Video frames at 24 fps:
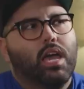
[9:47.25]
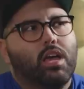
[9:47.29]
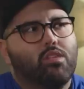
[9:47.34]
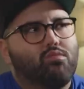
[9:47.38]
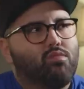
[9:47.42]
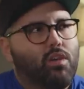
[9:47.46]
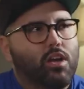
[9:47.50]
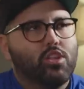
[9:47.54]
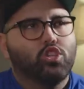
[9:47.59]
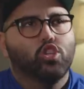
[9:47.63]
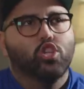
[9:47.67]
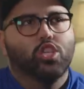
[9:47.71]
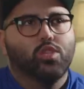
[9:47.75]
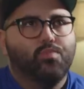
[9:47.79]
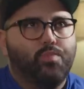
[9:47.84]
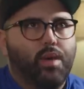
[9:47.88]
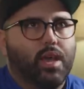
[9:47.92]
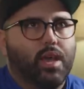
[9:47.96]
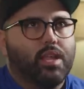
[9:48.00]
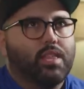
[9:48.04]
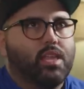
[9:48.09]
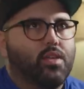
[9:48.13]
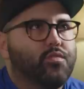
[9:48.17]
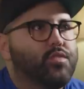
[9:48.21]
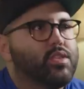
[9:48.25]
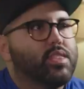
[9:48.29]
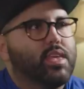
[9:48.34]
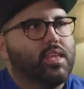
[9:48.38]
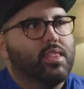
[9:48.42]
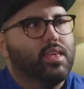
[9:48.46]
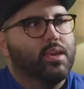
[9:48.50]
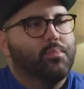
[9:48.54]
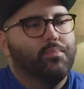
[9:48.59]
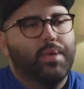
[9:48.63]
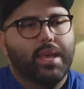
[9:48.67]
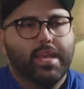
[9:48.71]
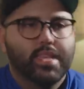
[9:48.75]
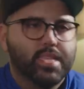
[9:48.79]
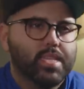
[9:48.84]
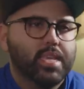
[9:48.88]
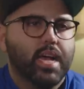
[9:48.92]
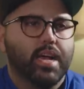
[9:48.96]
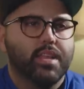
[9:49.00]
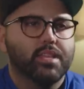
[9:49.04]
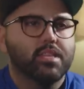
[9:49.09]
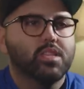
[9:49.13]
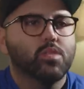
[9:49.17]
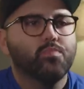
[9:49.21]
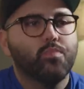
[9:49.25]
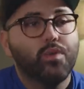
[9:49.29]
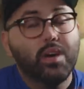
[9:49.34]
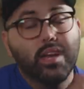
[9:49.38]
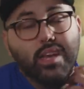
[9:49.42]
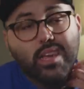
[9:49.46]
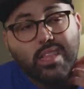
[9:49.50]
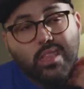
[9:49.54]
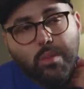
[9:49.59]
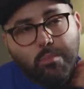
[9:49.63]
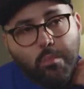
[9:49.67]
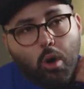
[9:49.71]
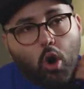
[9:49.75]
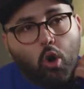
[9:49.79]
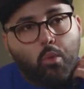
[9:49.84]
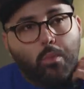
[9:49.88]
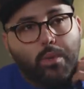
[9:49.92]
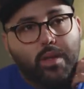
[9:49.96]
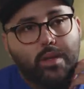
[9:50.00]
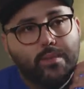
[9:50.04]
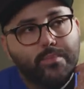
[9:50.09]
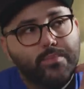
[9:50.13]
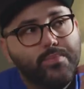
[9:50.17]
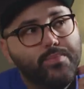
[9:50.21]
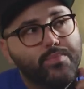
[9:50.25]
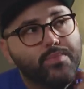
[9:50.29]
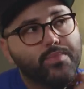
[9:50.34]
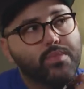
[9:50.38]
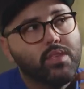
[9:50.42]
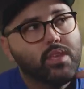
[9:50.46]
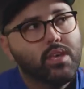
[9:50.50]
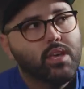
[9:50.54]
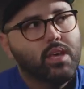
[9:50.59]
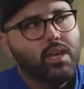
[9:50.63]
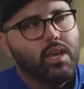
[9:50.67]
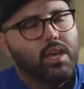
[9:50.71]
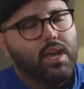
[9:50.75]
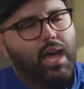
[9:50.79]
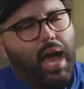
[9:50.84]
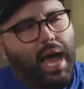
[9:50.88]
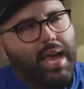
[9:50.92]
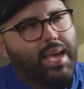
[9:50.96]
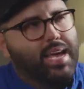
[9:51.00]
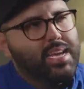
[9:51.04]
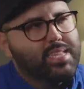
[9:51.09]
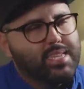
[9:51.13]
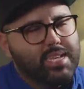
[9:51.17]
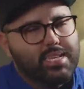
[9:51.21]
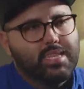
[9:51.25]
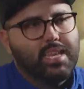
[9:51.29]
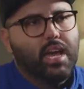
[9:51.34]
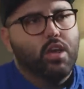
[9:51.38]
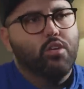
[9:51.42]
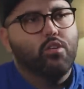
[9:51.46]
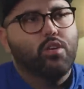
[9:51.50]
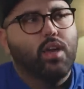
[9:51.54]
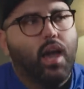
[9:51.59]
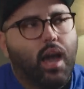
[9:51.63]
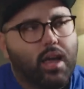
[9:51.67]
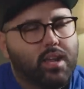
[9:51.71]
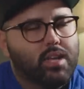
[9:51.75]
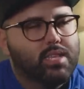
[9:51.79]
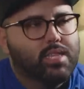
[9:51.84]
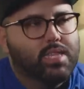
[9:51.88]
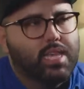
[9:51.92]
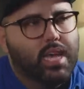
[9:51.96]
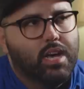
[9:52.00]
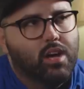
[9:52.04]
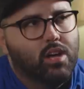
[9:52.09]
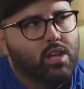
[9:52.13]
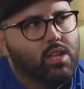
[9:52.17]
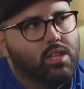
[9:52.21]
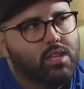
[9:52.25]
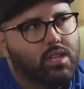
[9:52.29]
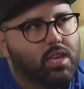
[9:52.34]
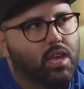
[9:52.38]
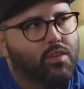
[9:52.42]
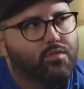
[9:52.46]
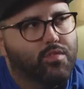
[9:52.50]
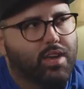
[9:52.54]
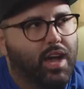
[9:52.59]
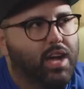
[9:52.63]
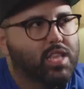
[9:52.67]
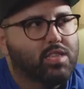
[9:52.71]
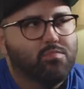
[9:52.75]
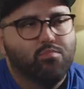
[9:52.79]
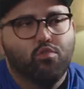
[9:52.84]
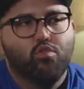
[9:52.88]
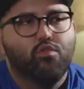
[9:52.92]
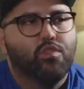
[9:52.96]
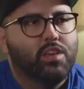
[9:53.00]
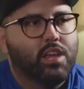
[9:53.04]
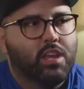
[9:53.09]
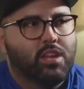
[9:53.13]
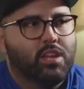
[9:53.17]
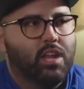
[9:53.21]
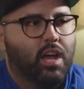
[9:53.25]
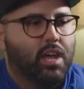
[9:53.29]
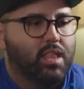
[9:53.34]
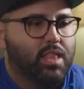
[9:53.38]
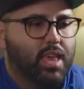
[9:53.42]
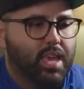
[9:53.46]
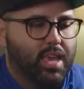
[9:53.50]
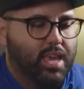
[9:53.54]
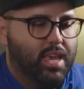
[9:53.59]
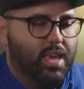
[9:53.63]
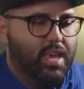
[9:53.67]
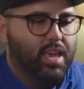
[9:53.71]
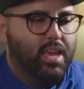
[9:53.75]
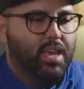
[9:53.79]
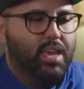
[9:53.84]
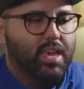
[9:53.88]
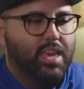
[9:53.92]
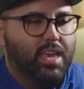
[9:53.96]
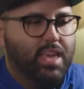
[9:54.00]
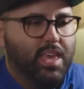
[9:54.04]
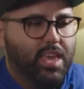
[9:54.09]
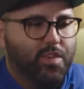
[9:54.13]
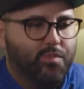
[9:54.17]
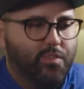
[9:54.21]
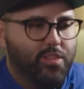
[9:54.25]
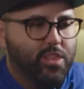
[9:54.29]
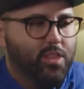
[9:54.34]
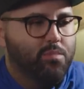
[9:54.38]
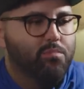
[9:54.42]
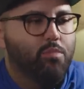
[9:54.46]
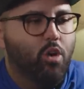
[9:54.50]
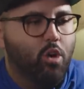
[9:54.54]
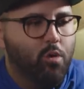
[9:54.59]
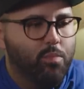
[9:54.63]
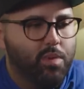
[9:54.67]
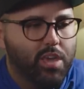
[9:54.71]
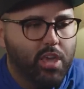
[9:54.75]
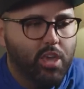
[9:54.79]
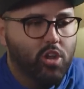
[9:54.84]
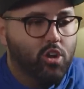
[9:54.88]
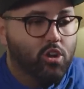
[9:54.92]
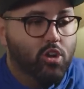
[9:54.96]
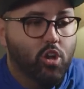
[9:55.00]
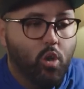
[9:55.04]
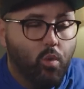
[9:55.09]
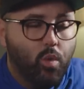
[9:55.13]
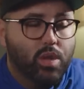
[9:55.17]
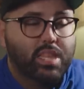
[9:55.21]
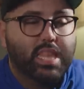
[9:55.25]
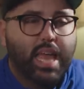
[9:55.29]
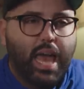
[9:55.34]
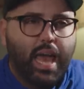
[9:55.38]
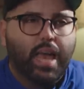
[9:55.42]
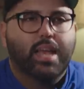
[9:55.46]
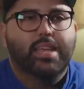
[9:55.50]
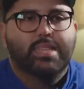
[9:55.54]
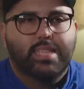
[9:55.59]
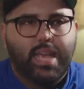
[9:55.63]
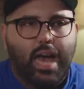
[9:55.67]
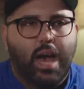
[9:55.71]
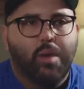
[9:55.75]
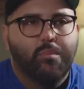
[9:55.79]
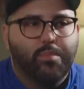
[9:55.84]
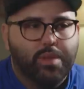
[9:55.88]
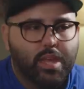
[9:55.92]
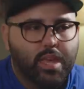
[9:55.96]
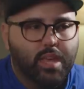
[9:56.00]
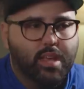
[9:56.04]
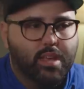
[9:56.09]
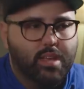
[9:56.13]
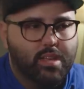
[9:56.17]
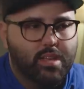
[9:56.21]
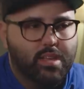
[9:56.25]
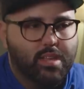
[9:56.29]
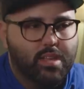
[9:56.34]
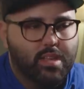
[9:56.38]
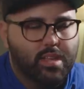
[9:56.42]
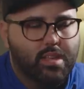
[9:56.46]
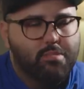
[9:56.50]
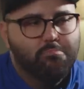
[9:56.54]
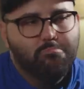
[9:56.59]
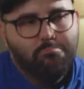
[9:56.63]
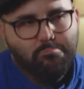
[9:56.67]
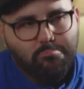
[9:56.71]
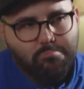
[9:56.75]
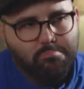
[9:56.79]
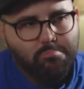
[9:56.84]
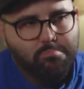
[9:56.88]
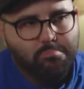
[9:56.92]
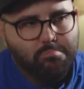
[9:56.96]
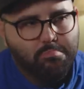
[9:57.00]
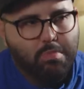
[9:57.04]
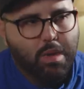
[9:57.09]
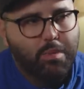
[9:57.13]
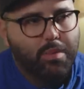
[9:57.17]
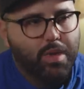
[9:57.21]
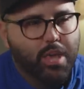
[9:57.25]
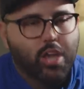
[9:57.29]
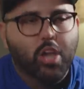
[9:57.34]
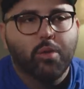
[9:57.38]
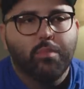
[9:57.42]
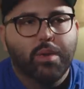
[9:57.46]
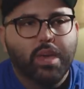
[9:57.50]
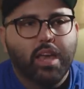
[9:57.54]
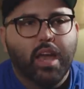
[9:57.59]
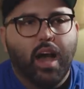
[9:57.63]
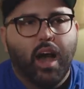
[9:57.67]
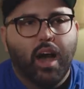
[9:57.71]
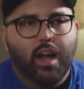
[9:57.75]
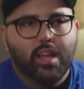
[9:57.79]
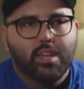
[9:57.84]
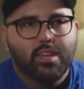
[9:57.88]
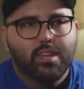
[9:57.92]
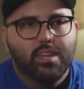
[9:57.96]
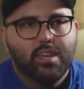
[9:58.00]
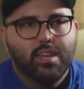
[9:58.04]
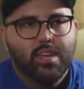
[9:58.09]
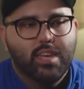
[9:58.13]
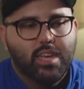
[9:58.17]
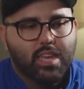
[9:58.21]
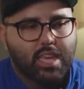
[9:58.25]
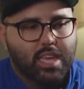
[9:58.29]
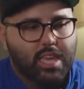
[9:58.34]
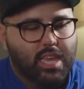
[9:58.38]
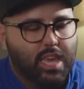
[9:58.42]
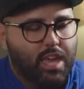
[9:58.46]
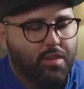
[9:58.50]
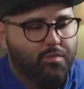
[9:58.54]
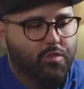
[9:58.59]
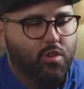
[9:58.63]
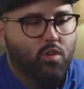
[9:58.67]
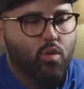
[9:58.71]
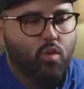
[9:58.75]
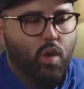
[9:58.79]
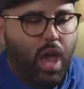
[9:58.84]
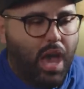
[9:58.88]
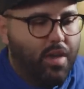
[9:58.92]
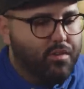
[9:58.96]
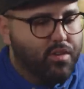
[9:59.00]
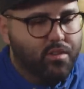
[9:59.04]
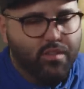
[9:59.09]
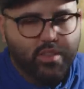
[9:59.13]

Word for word: in retrospect, everything like makes sense, but in the moment, I guess that's how you kind of tell if God's moving or not. Like, if in the moment you don't know what the heck is happening, maybe it could be God. If you have